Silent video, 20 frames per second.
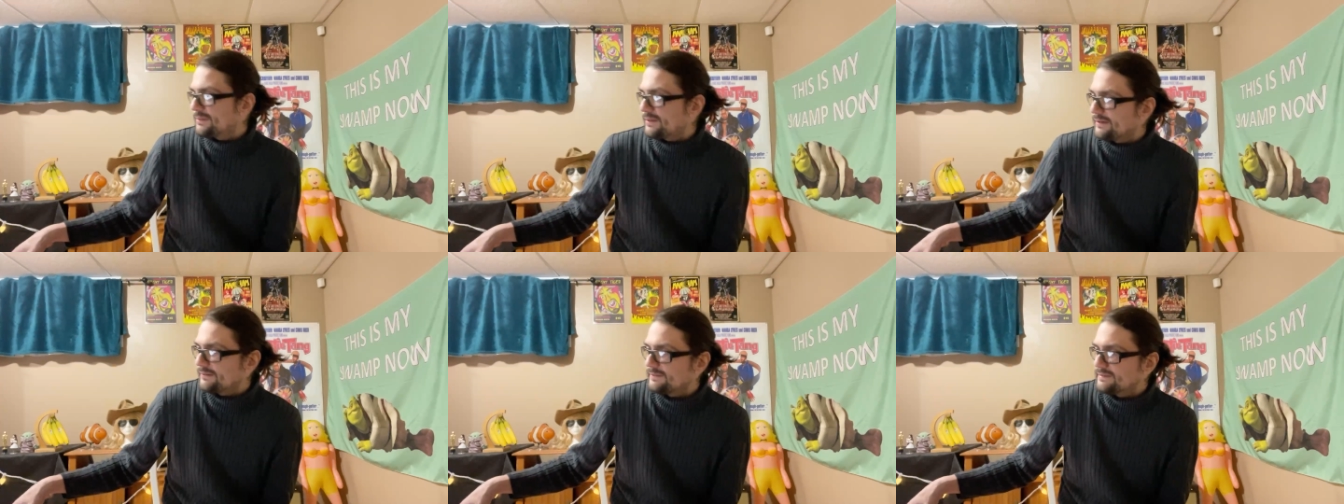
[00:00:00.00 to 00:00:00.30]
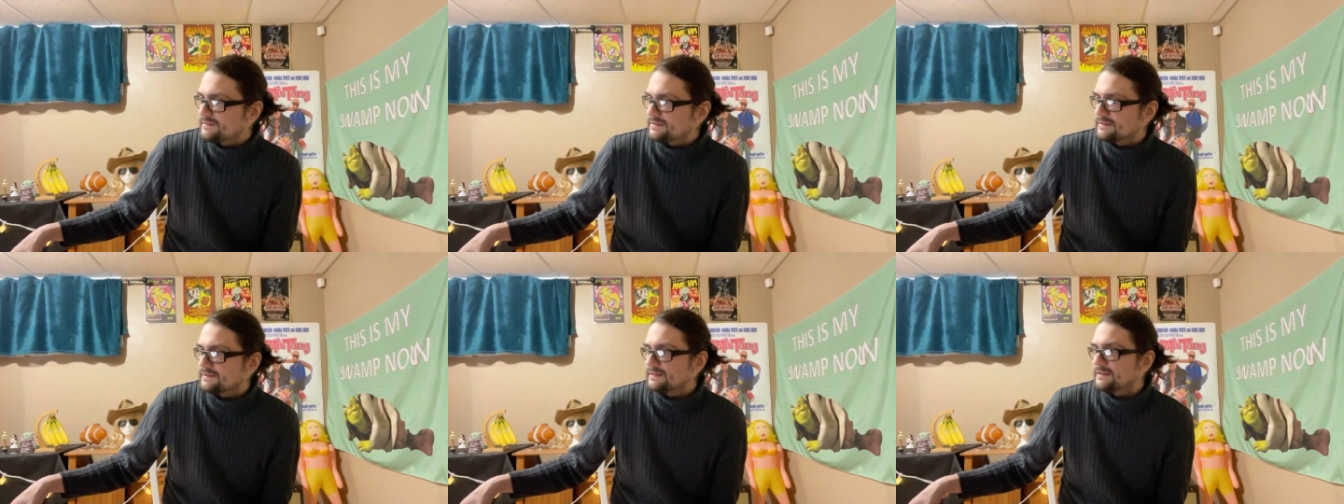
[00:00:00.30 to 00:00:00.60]
part
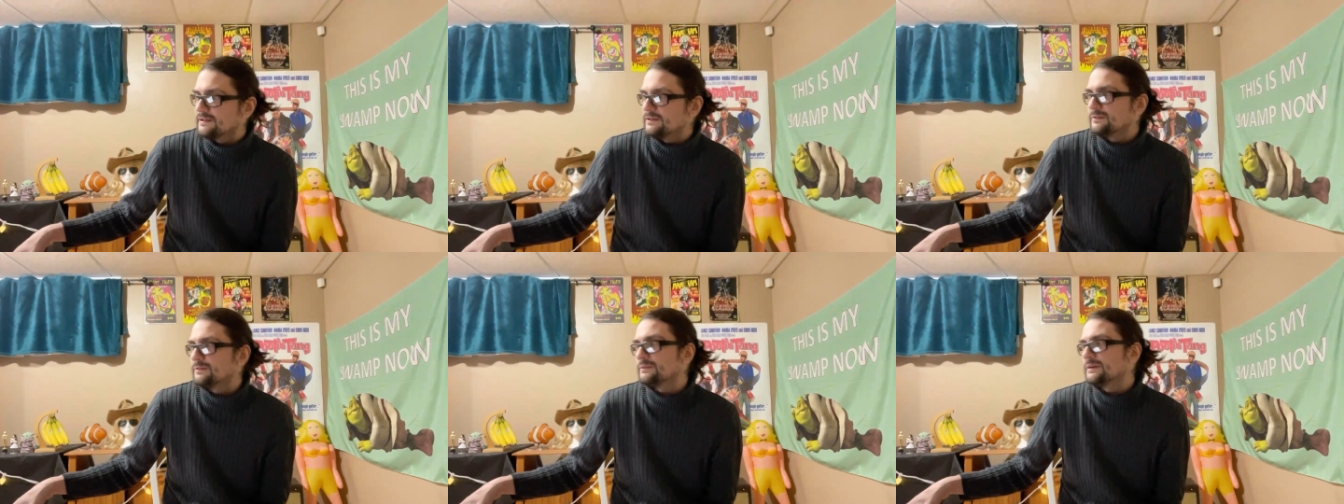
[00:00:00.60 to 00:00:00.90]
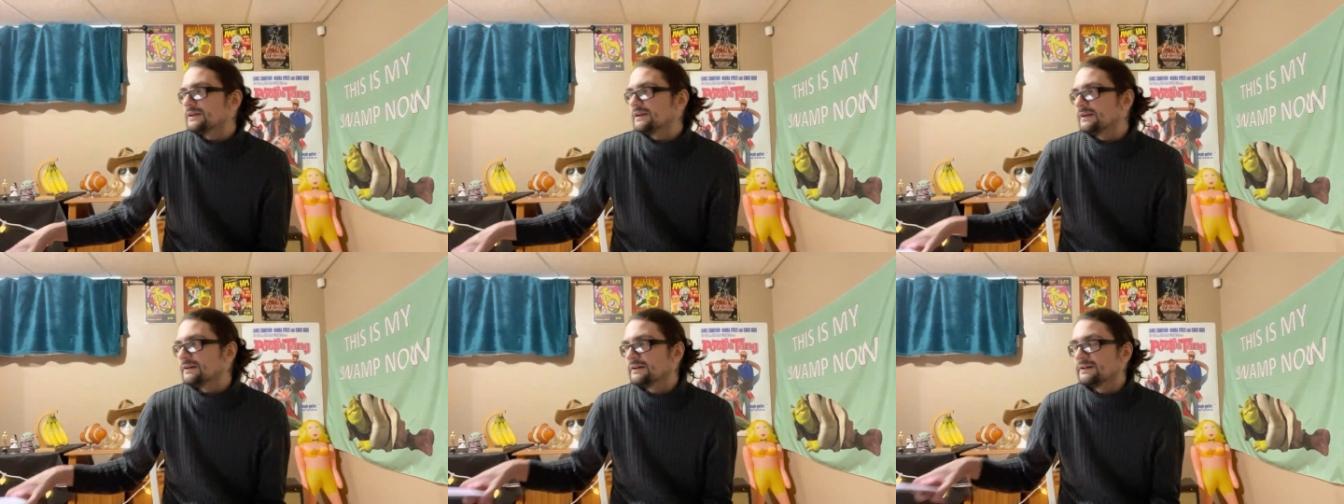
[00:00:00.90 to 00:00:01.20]
was a little
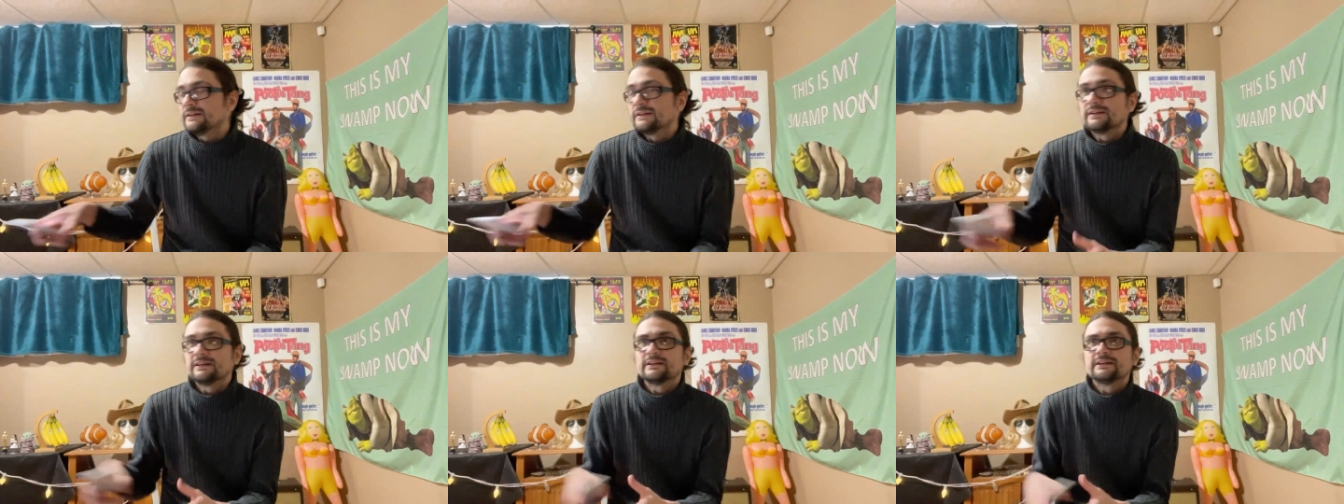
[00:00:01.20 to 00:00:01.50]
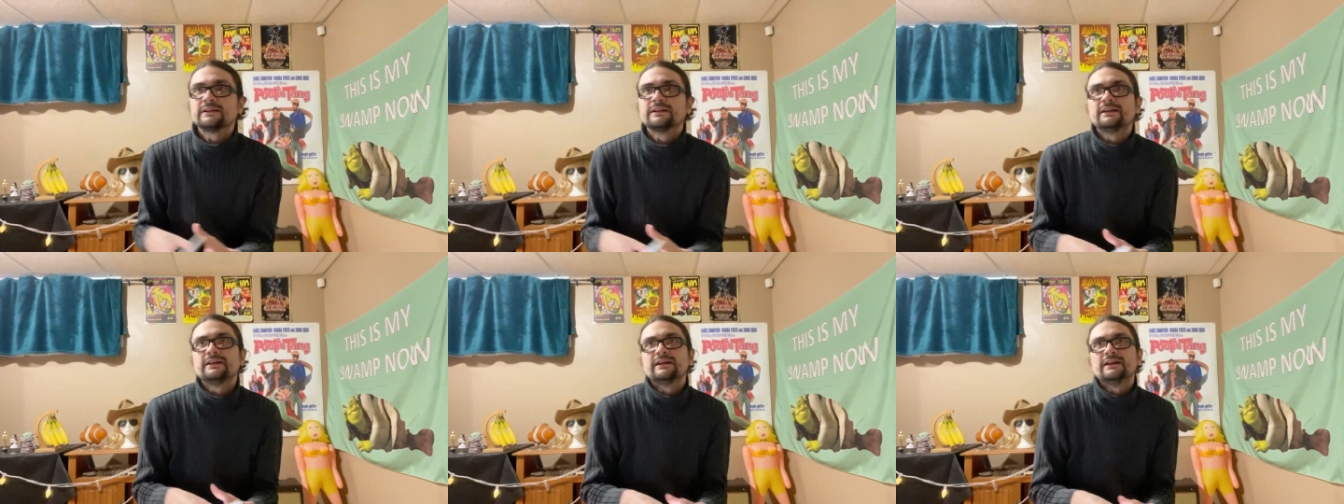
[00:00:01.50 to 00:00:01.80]
weird, and that
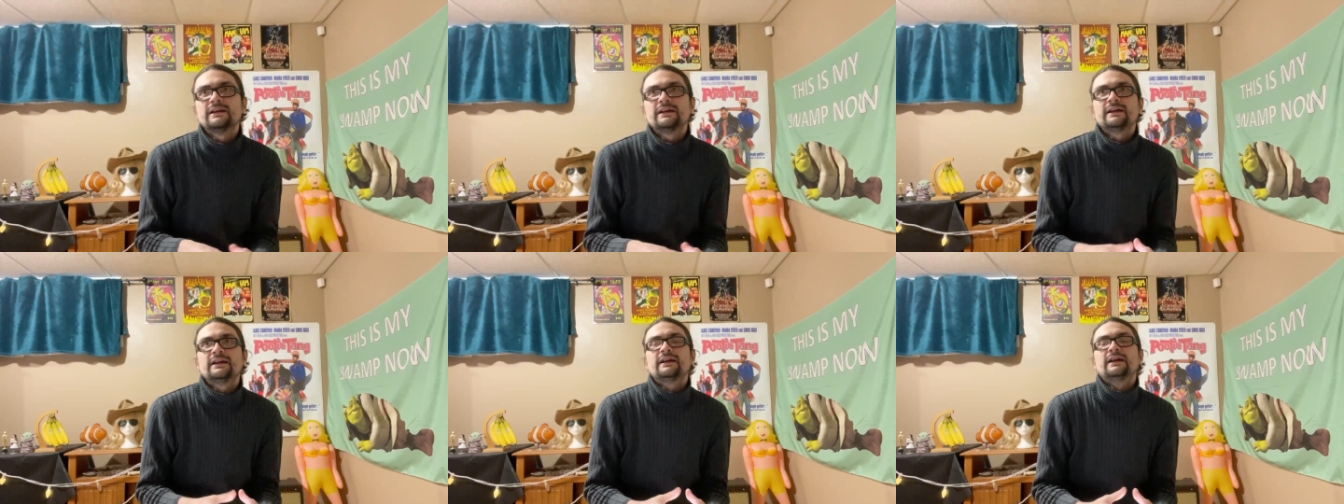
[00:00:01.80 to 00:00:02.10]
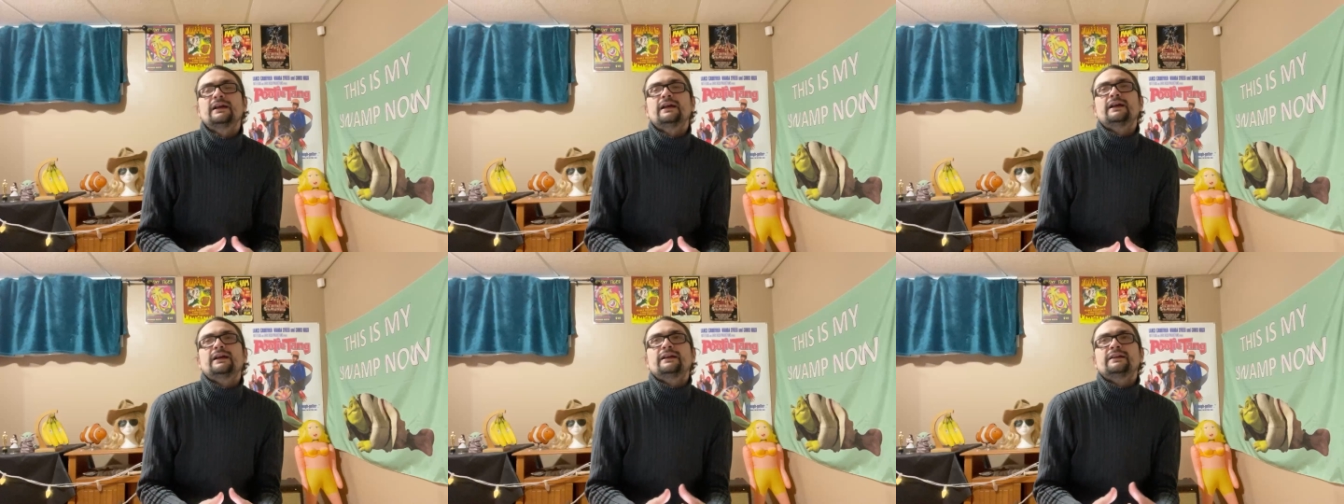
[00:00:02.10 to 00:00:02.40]

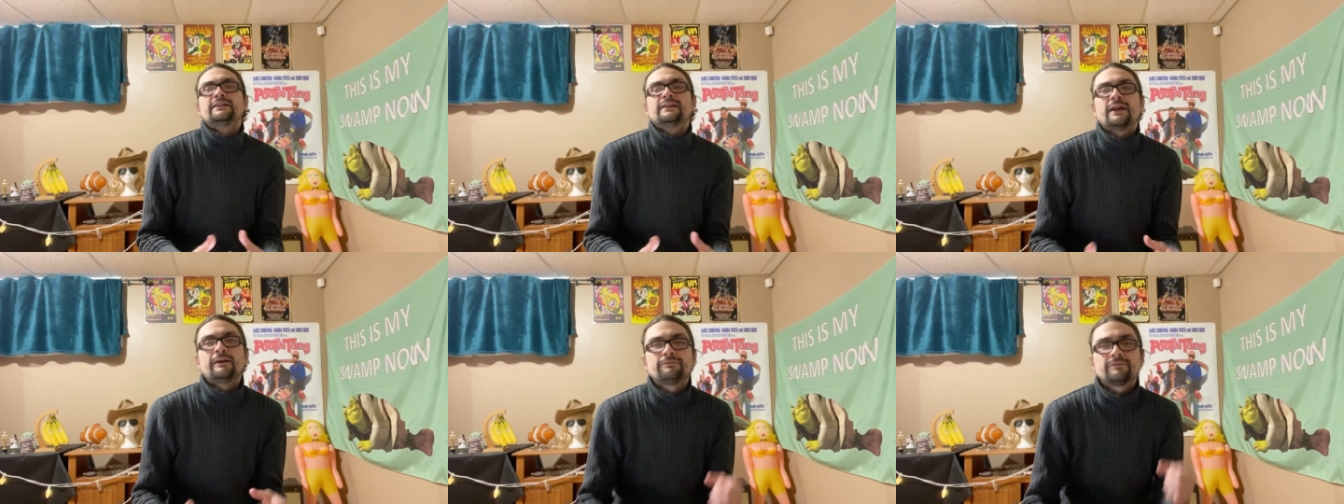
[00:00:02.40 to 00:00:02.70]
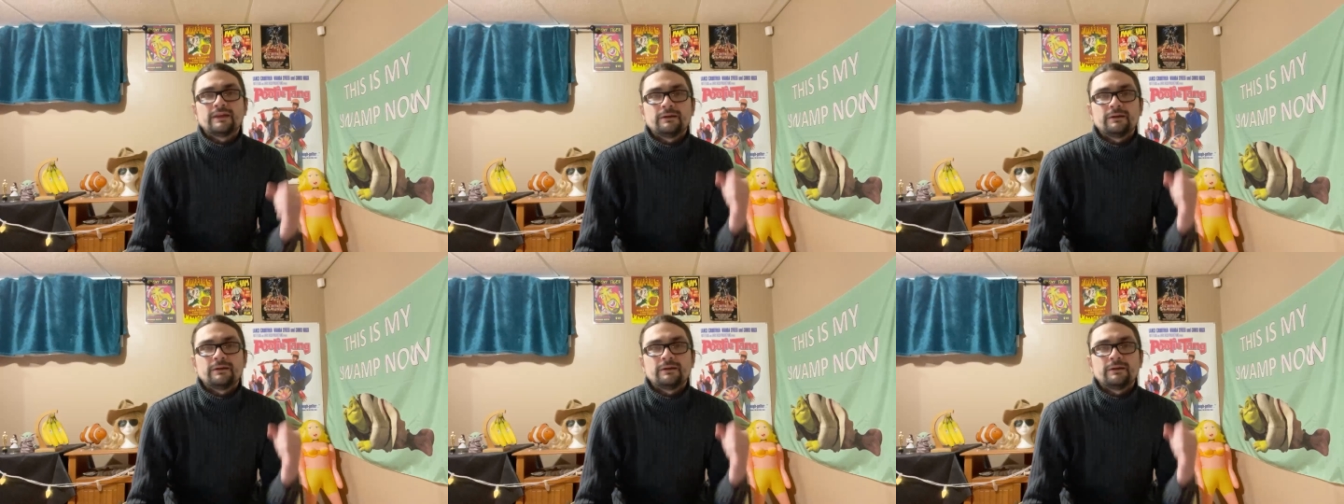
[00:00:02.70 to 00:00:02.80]
if